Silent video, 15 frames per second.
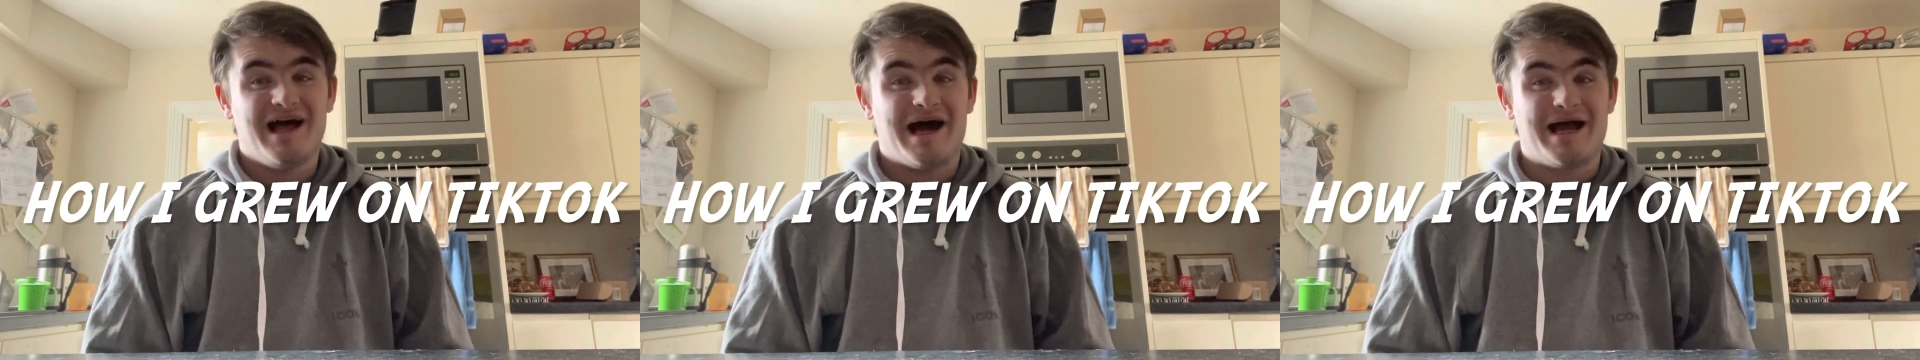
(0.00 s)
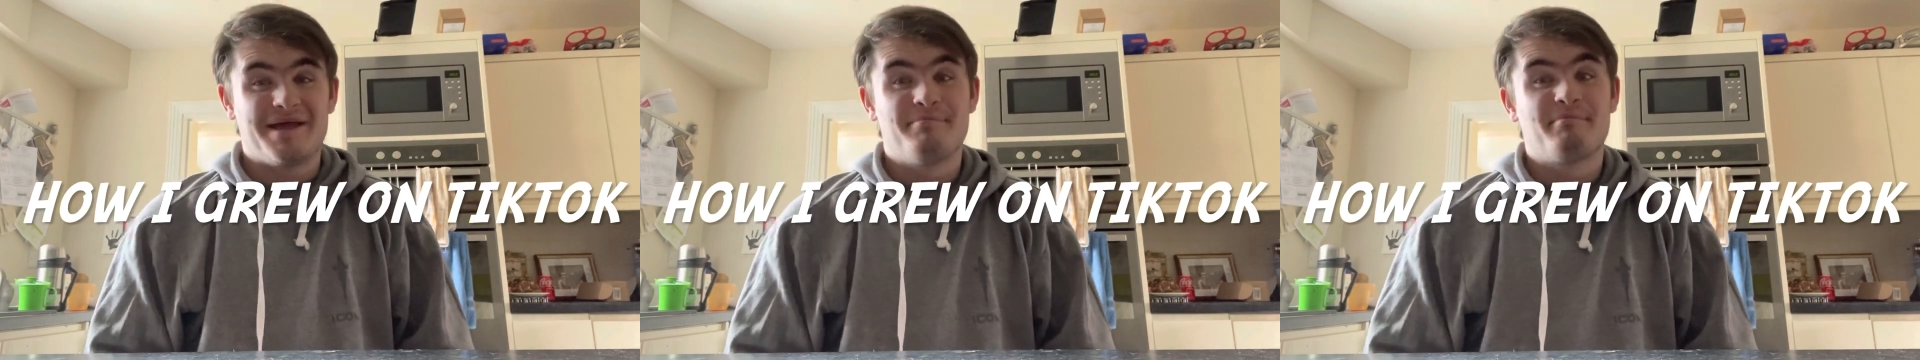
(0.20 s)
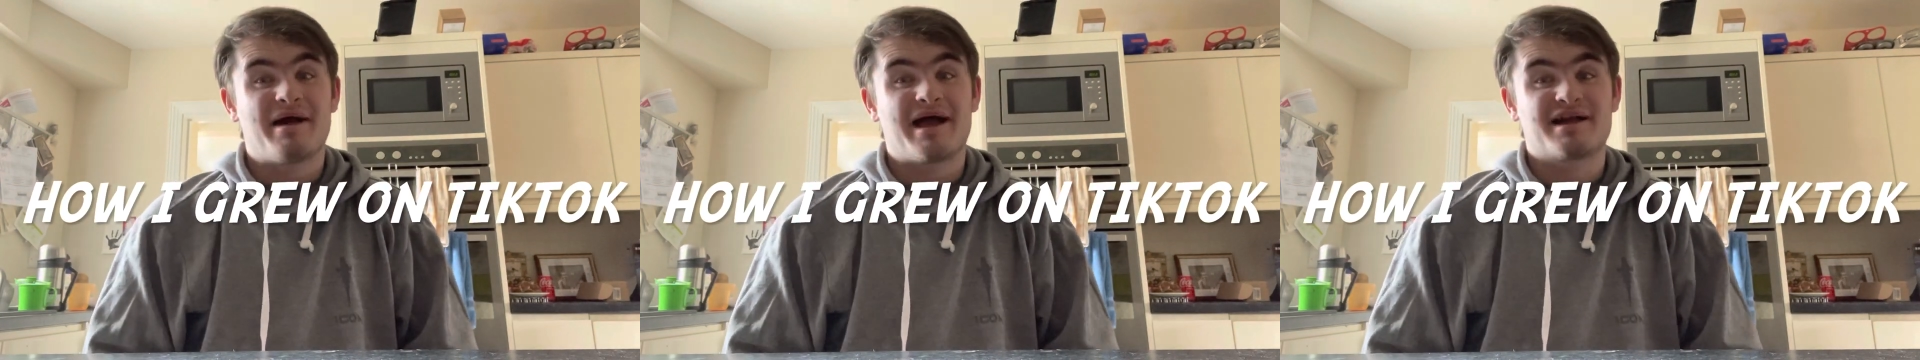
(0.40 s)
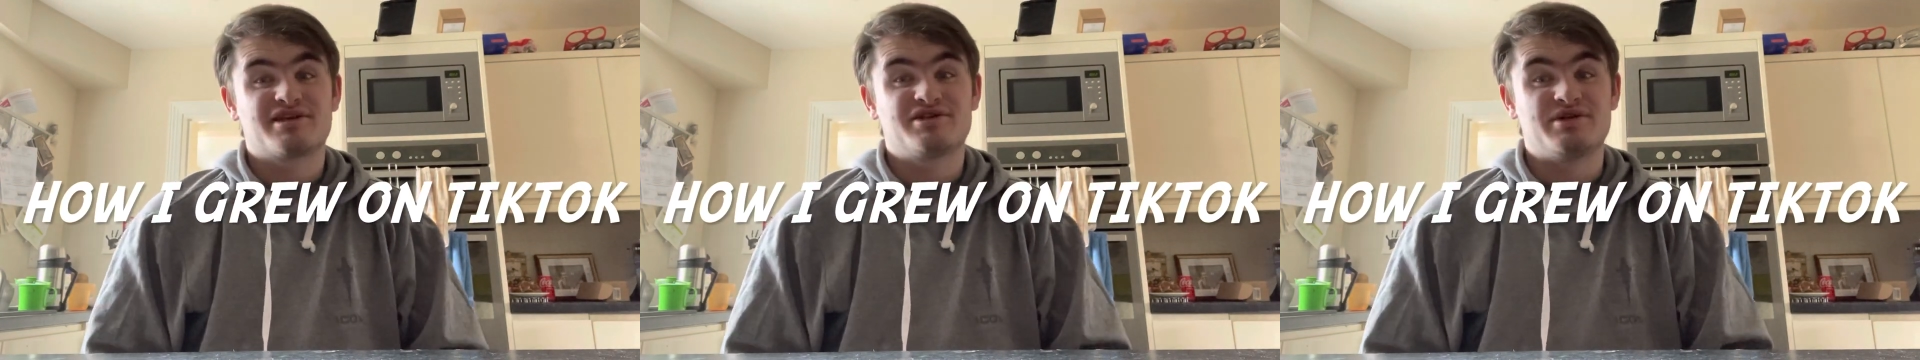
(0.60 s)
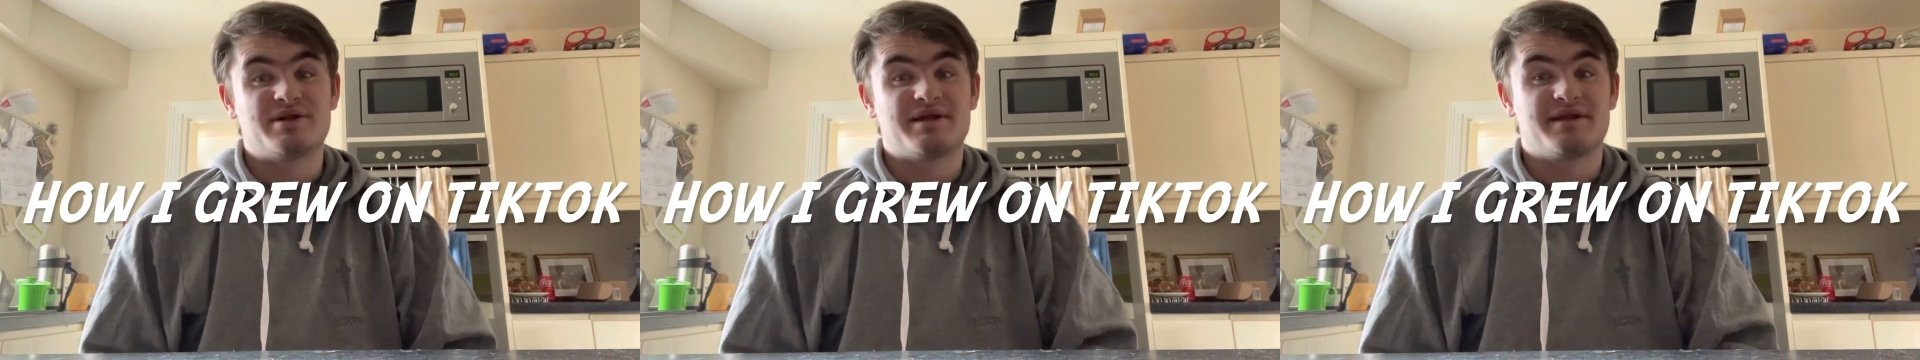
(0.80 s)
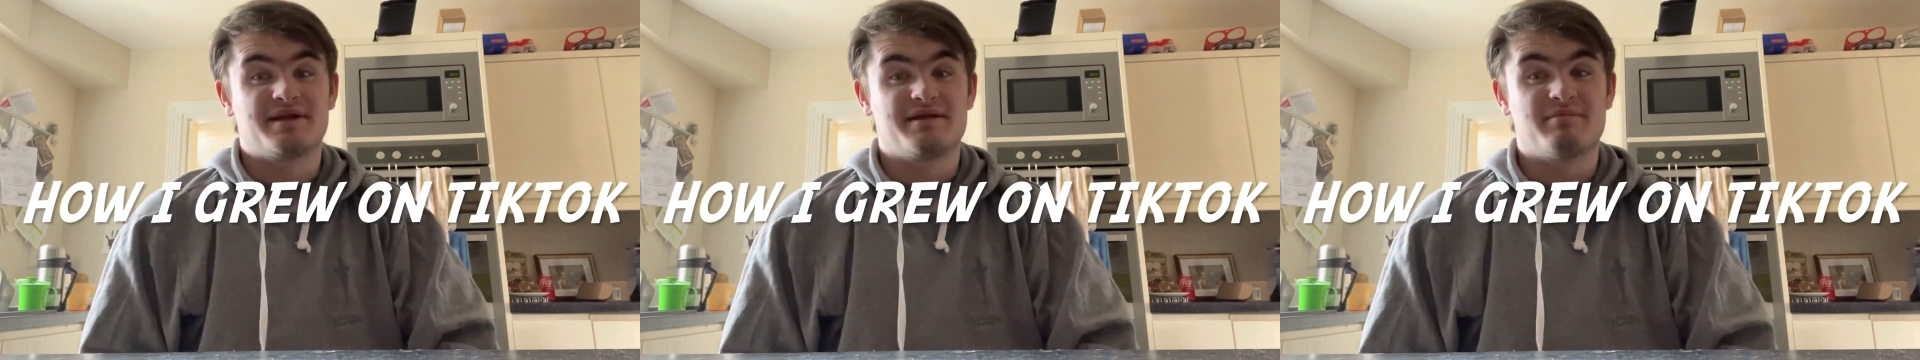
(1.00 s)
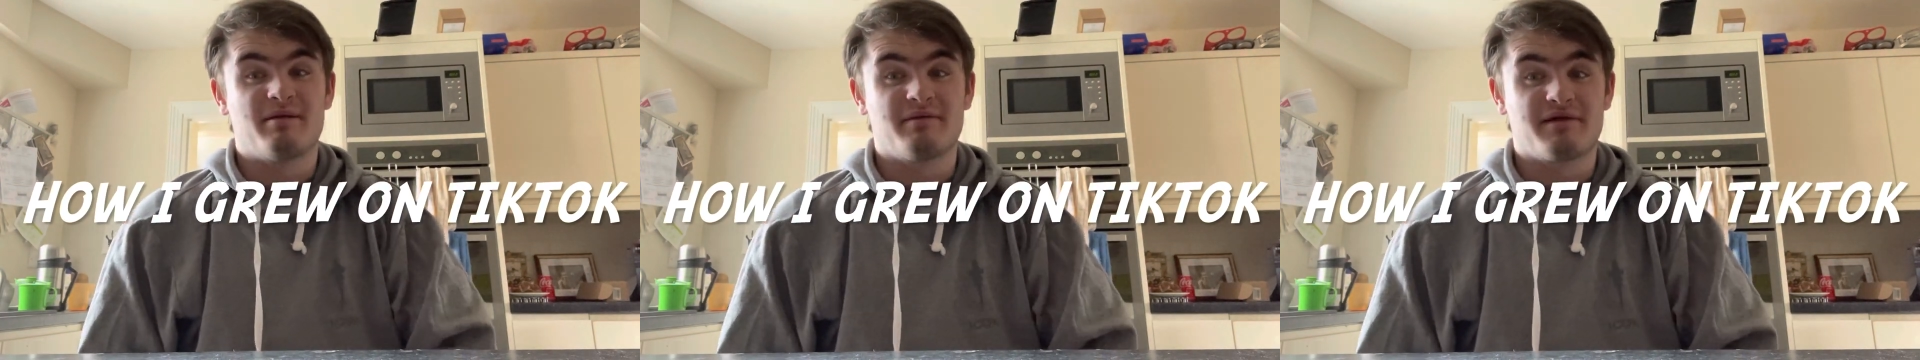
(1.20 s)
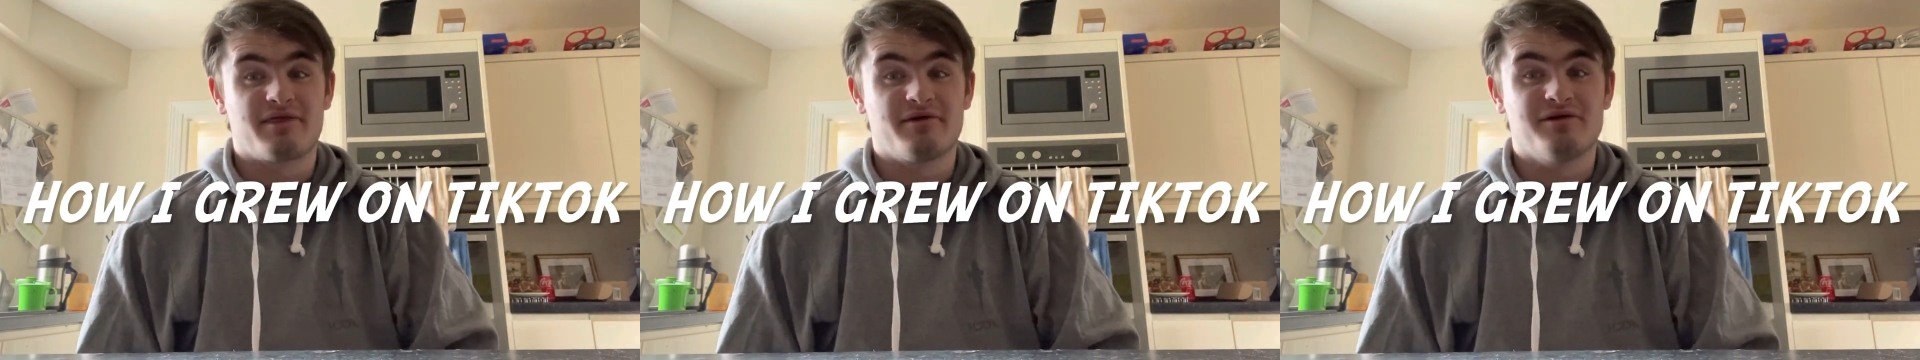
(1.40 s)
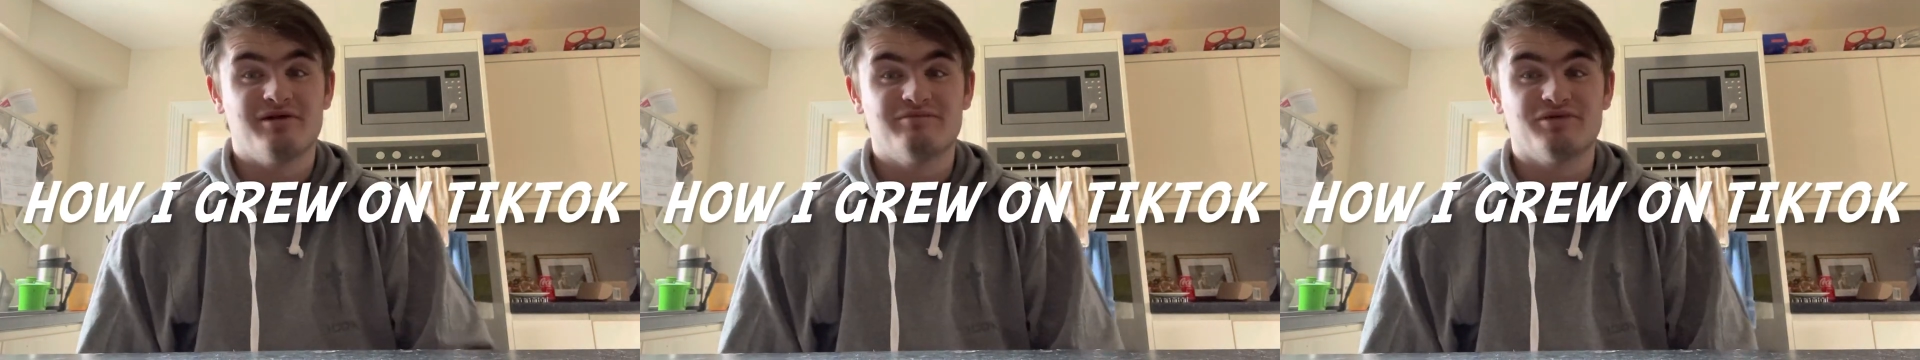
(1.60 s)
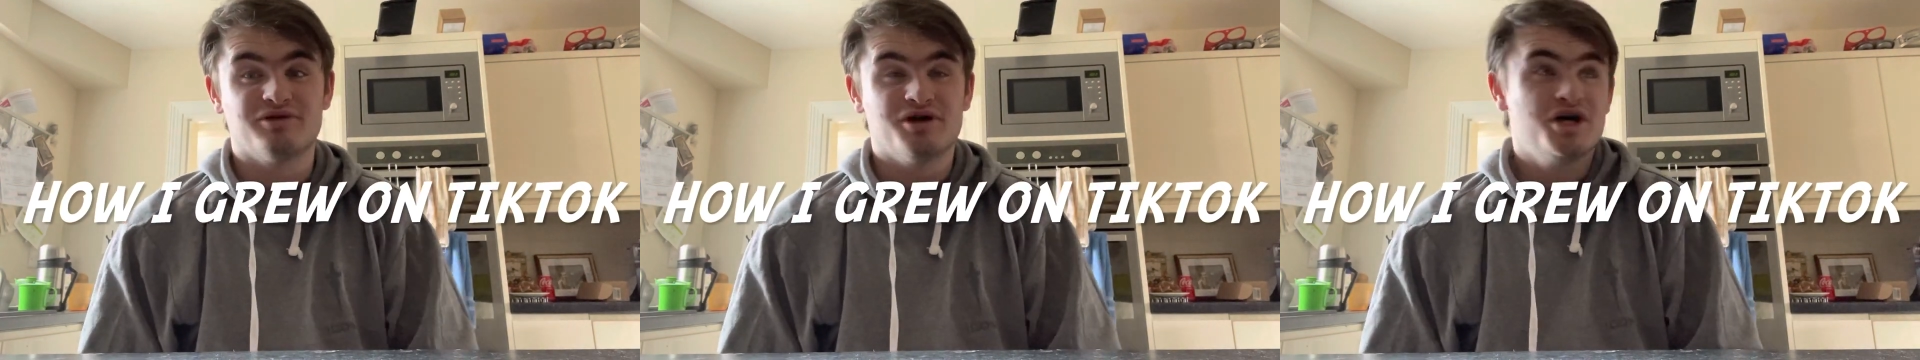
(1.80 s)
I am back sooner than you probably
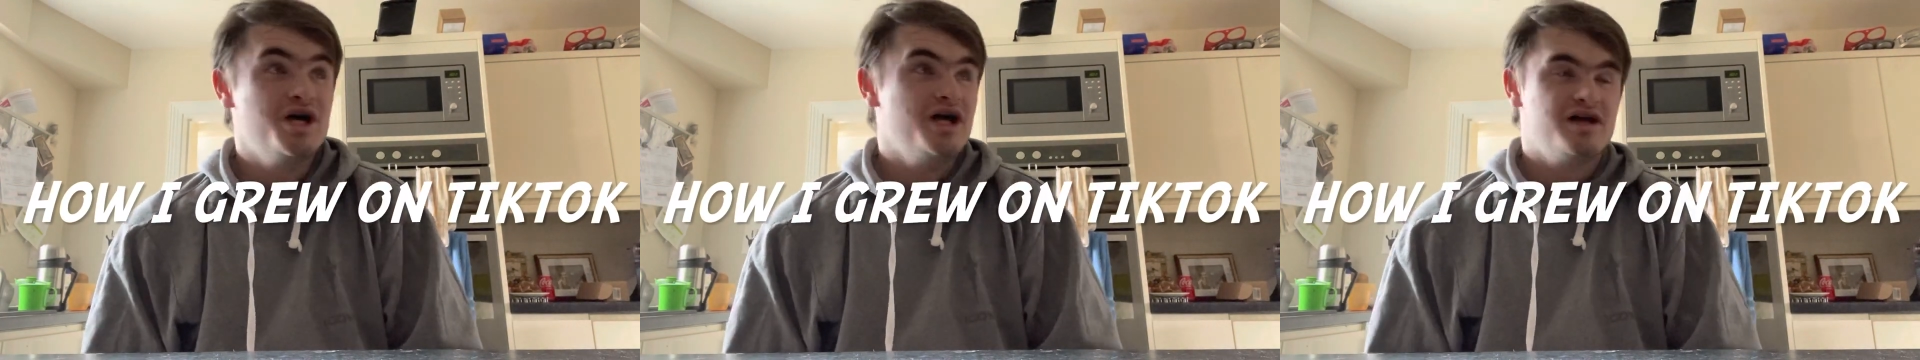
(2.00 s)
thought, but